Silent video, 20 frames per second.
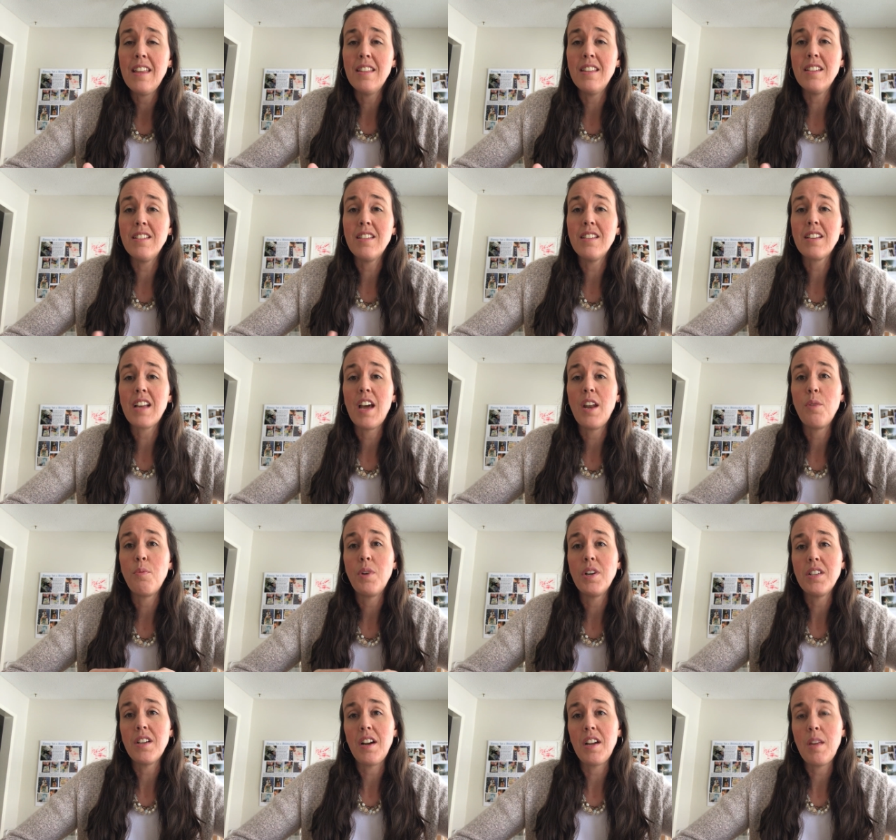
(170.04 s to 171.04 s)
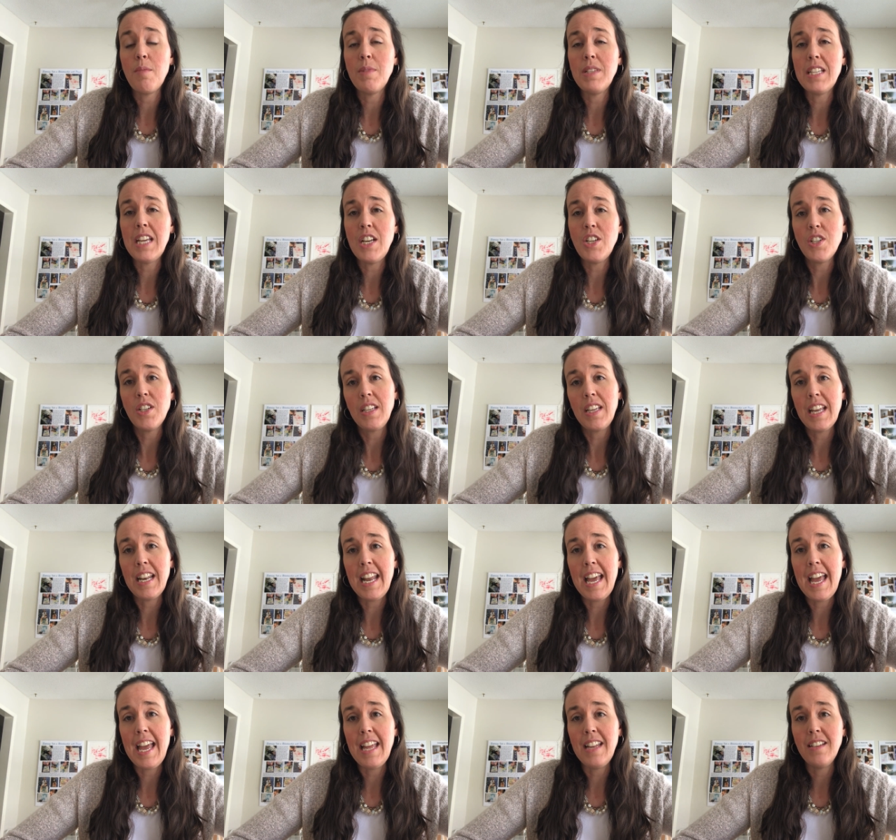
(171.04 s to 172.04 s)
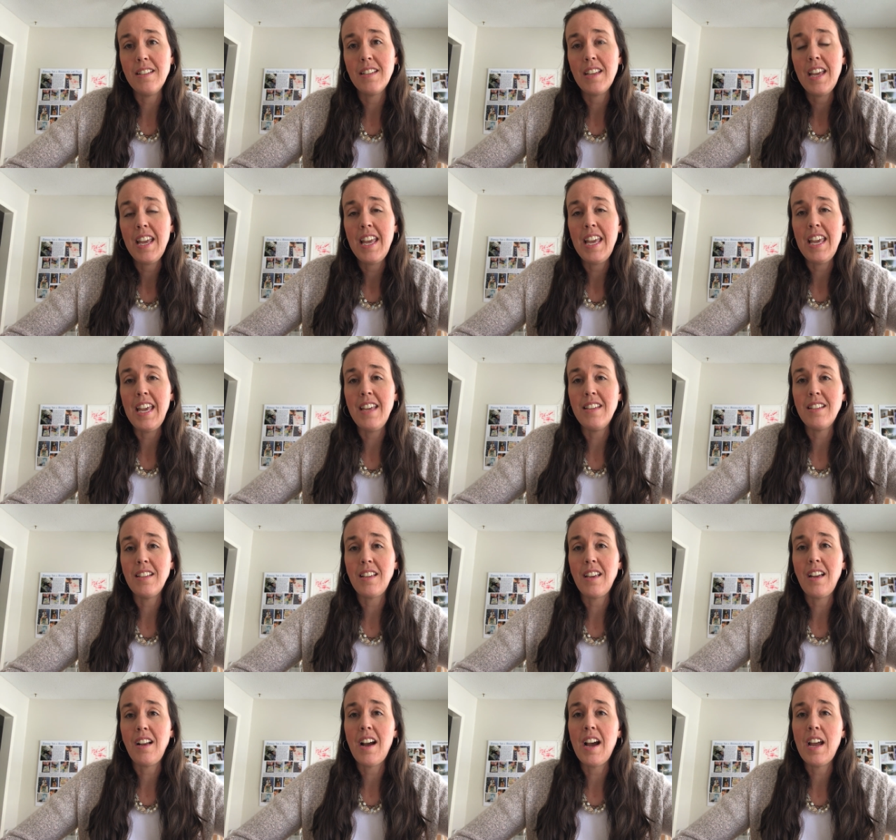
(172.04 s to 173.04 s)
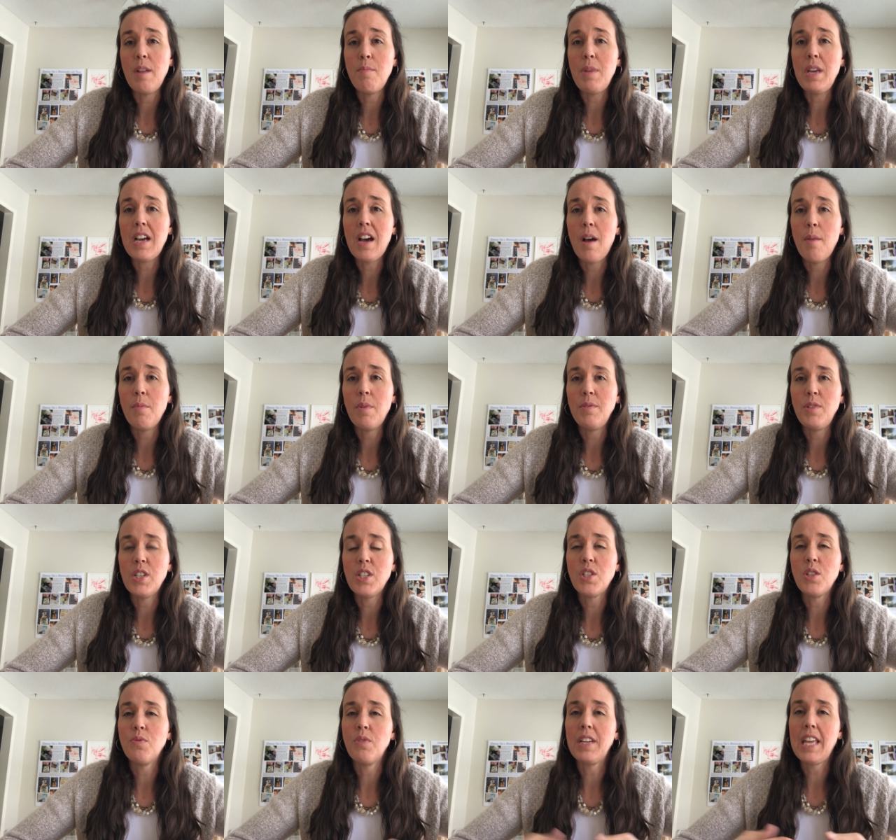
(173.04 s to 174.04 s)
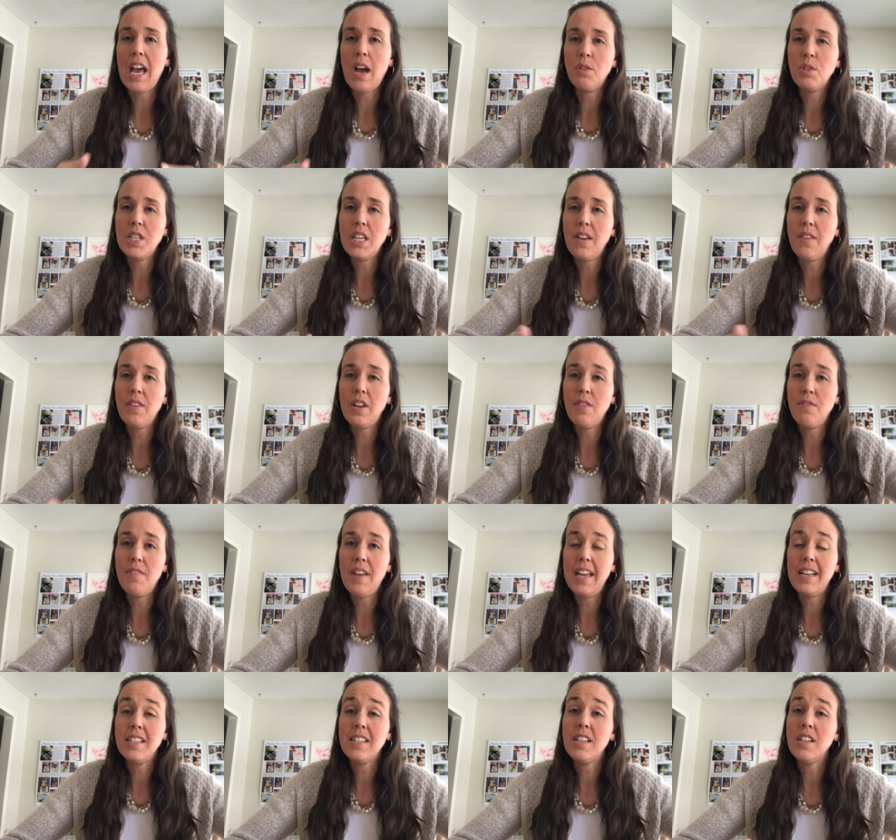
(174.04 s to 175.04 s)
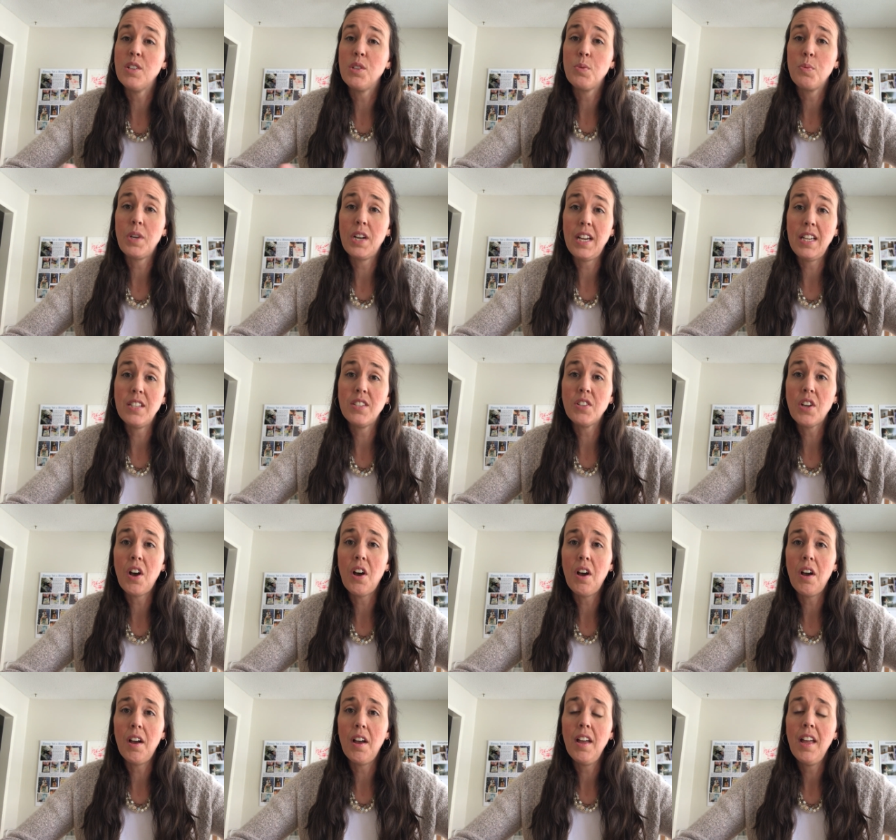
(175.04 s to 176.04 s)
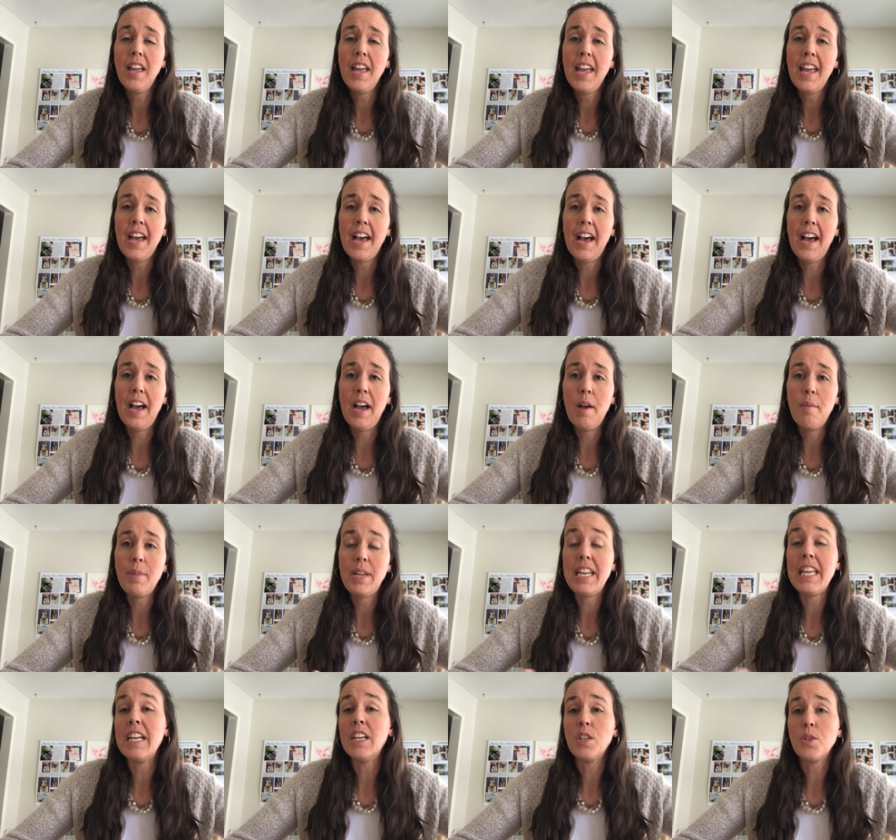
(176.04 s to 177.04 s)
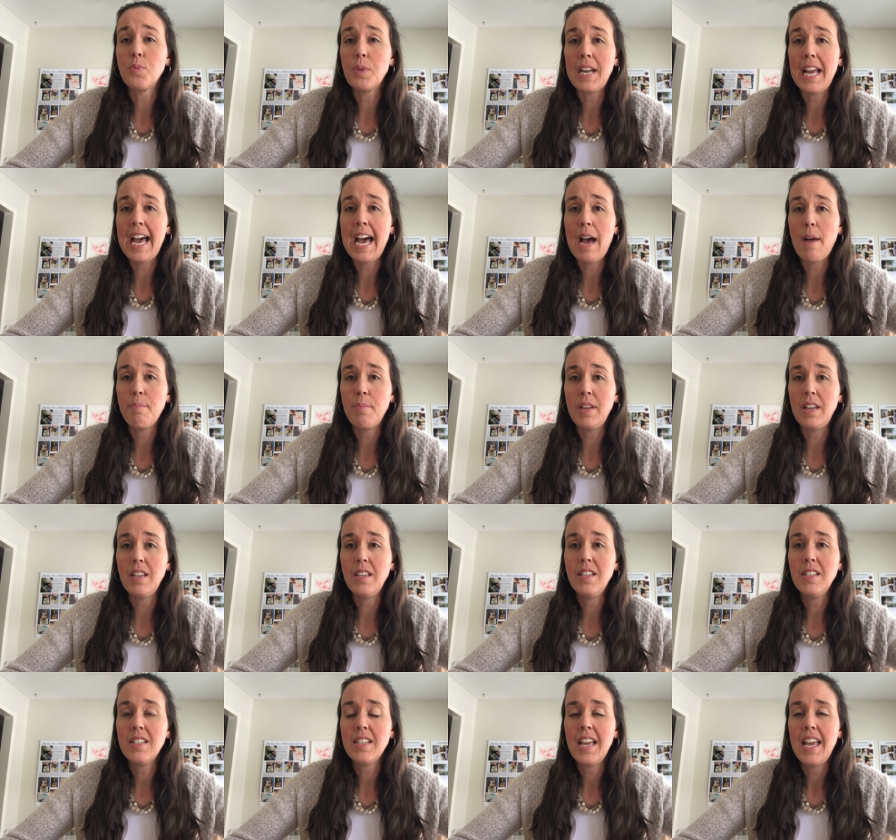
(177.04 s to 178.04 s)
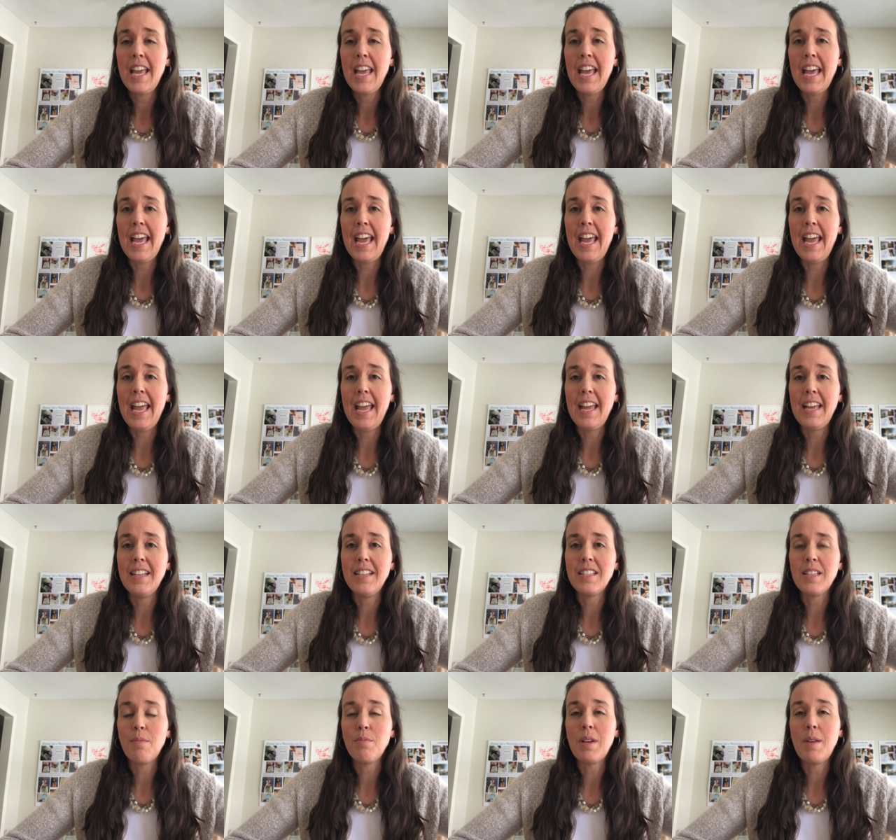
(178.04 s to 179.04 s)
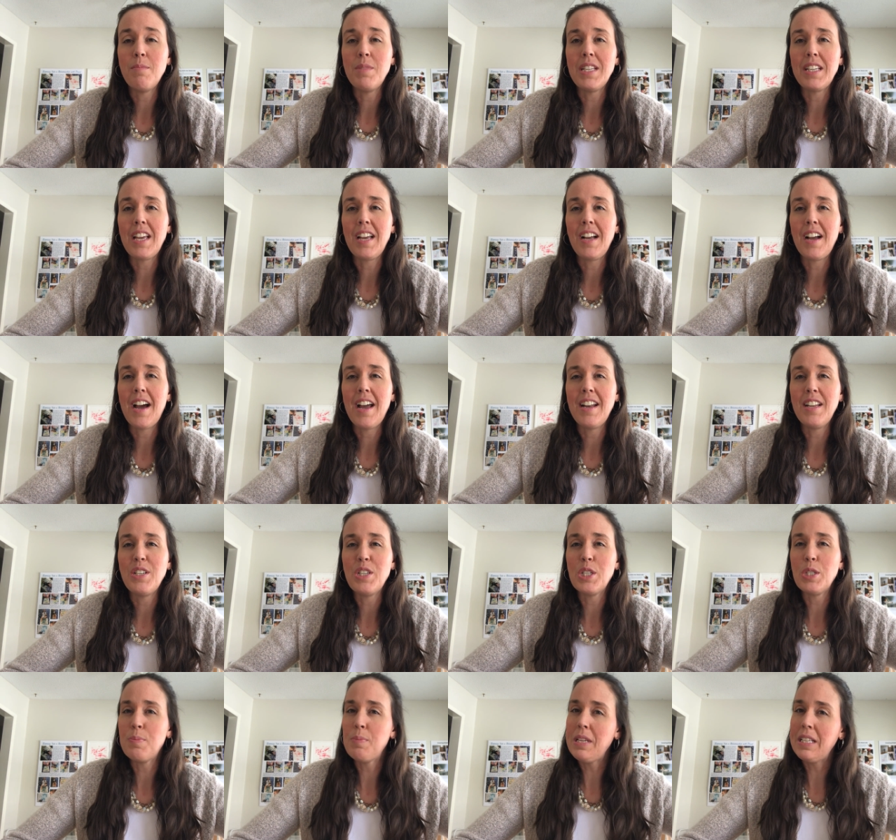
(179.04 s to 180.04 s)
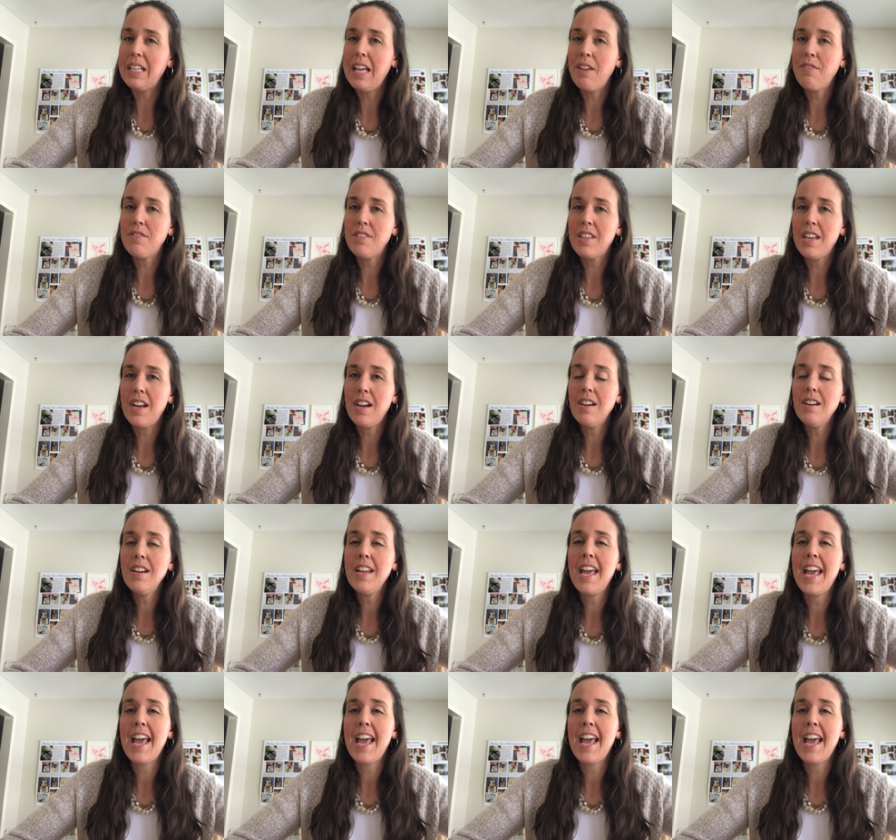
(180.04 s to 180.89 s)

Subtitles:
this is kind of where documentation can end, is it can kind of become just a recounting of an event. Here's what I saw, and here's what happened. And sometimes it can kind of just be left there.